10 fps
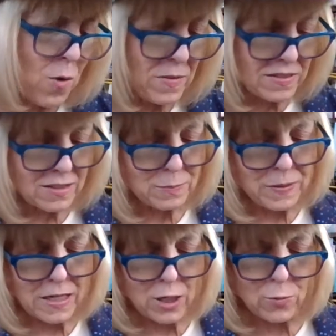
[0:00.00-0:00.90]
Mrs.
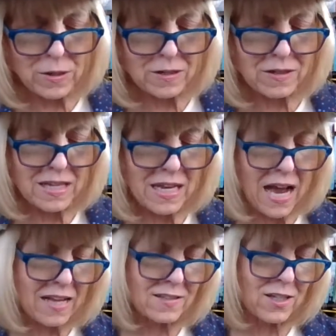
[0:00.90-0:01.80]
Piggle Wiggle, he
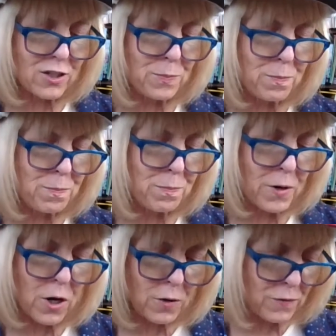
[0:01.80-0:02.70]
has such
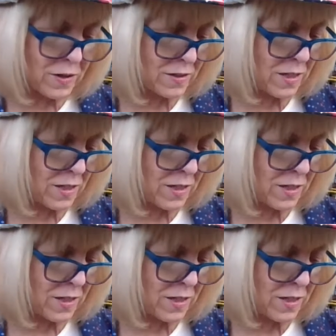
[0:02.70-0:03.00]
perfectly